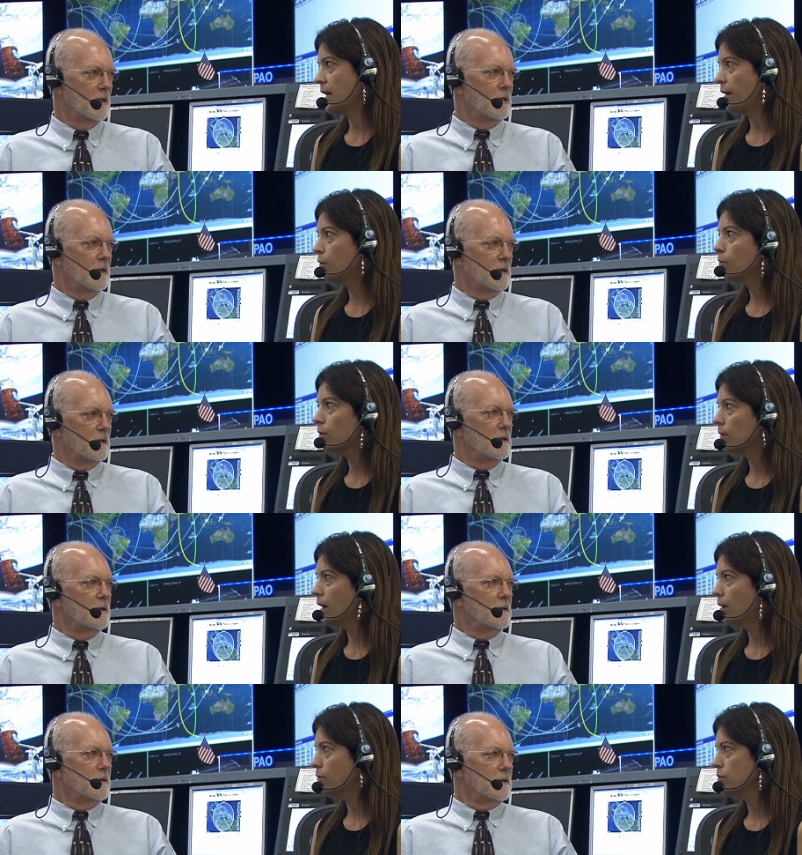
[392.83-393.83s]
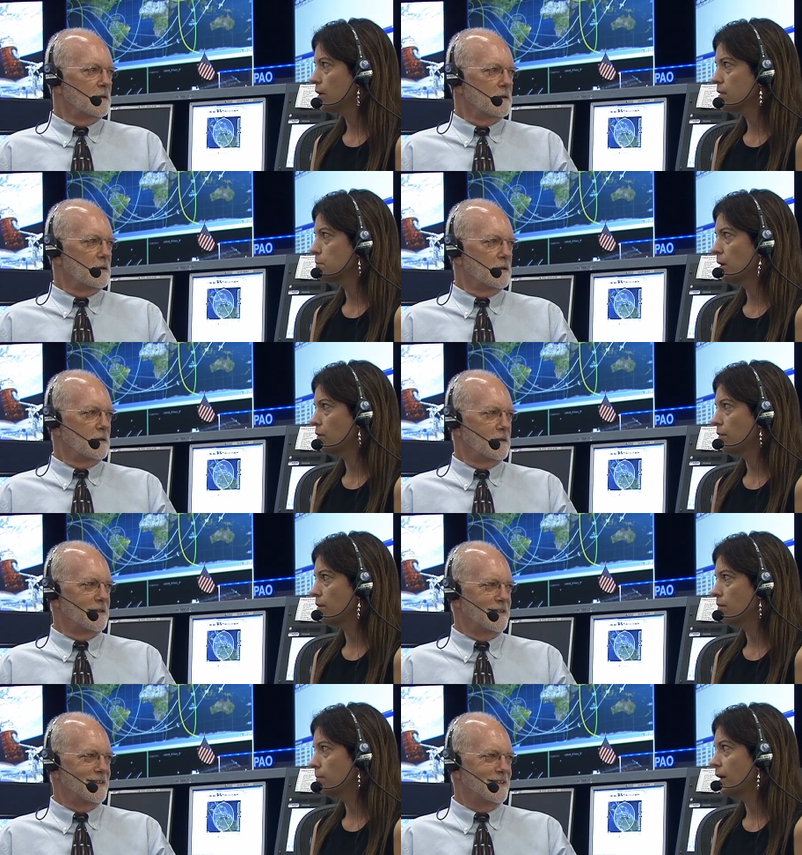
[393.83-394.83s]
Speaker 1: How how do you guys monitor
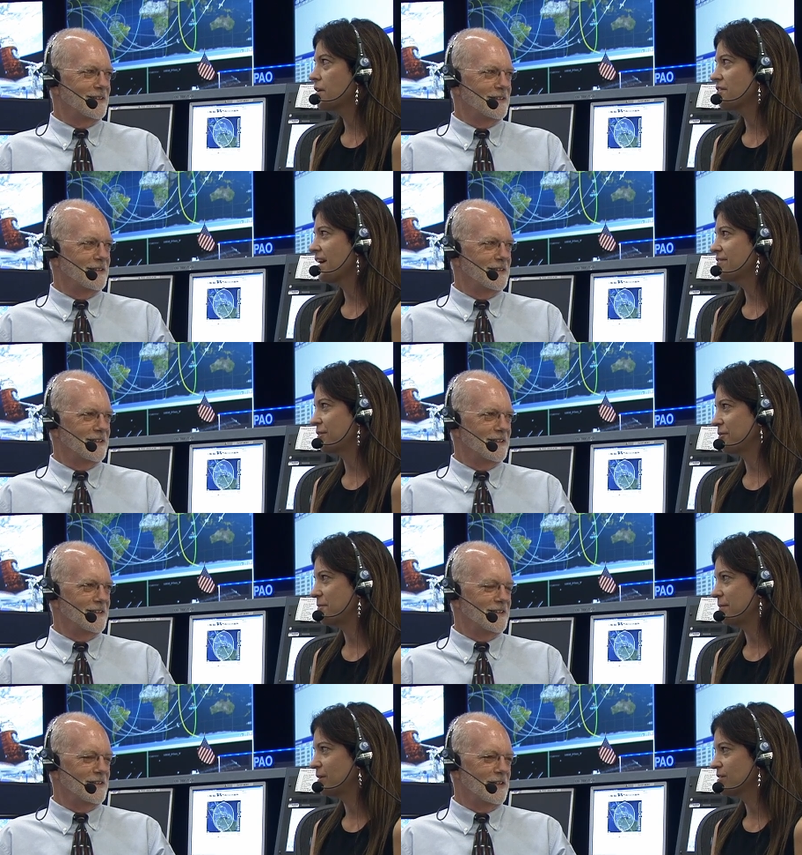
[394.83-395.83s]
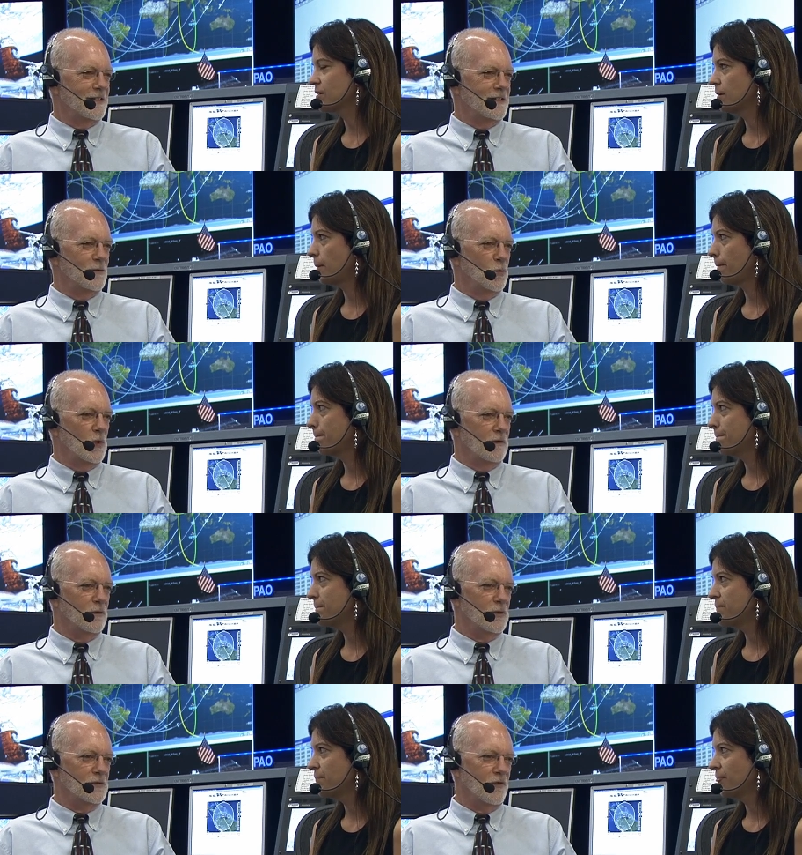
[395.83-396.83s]
monitor that for crew members?
Speaker 2: We're of
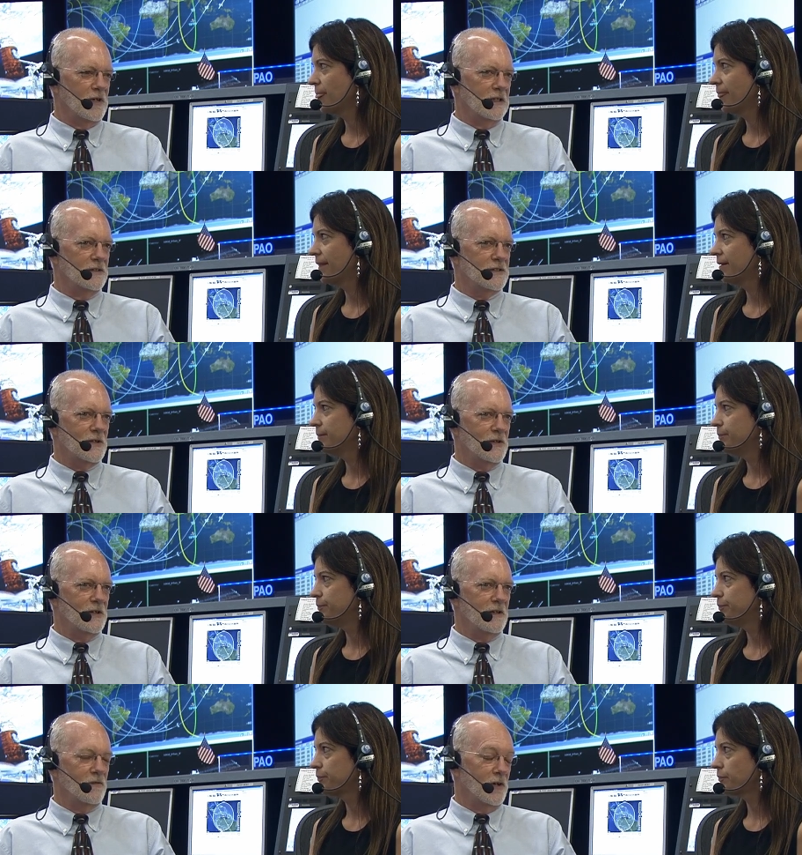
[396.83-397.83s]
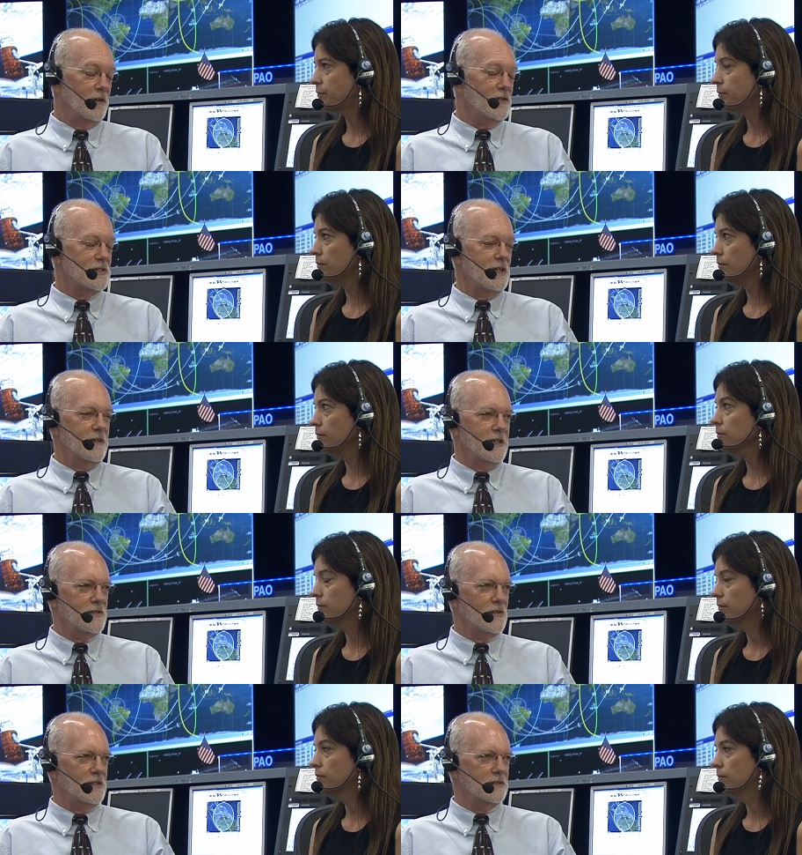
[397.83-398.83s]
course very concerned and very interested in the
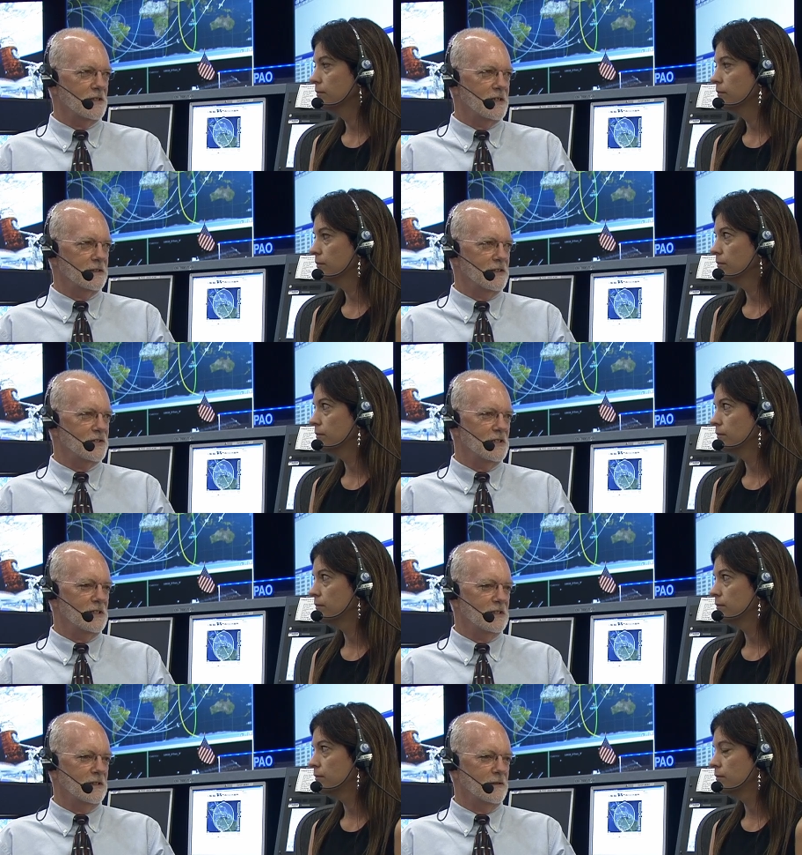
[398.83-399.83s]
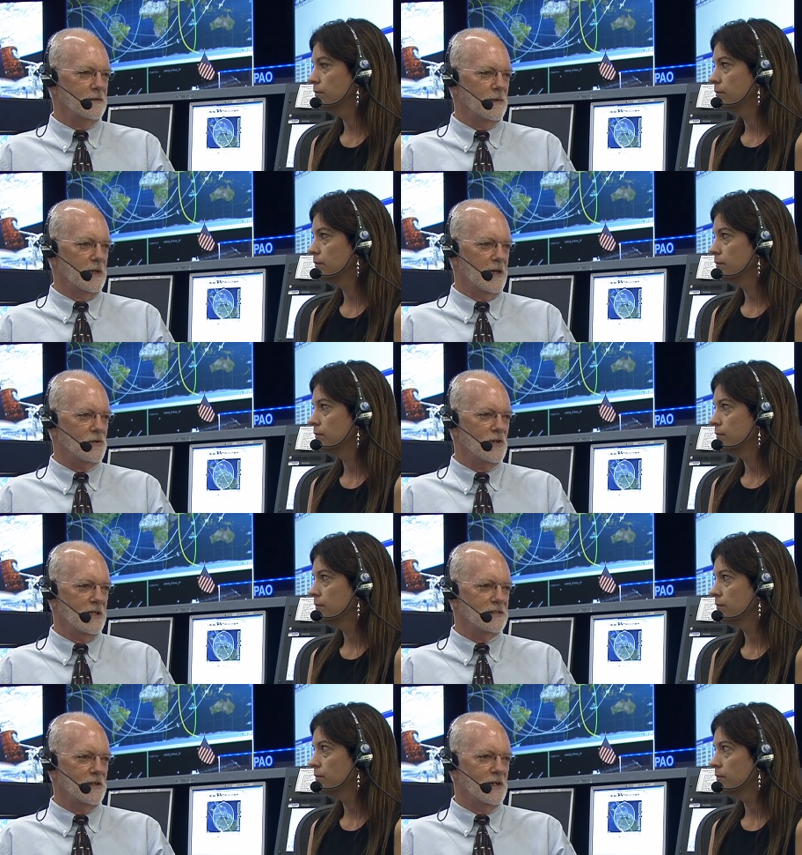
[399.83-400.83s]
astronauts' cognition. Uh,
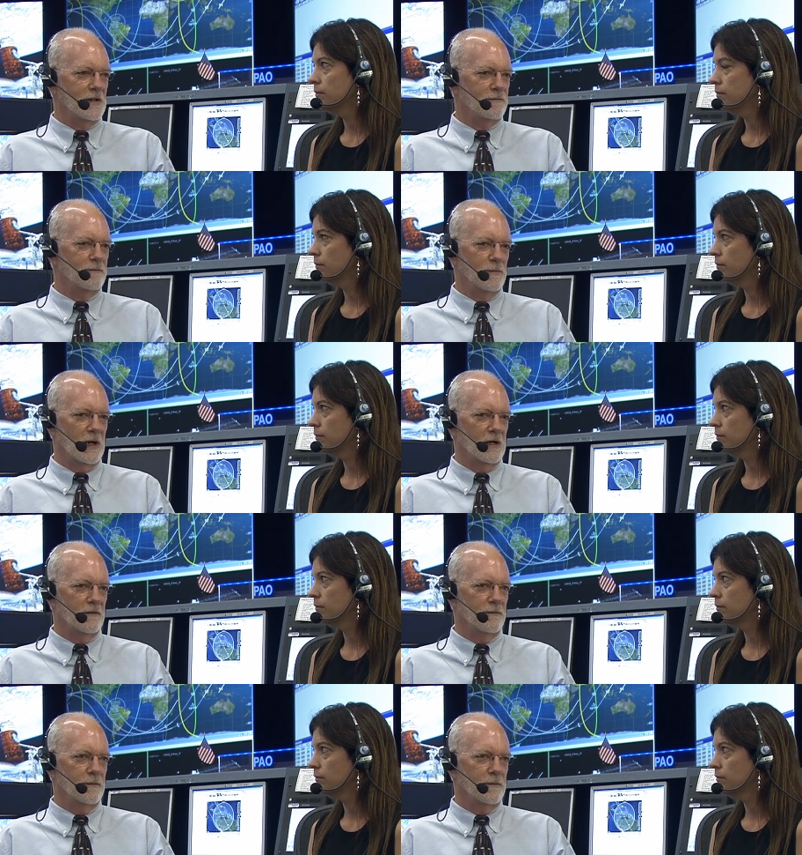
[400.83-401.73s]
astronauts are are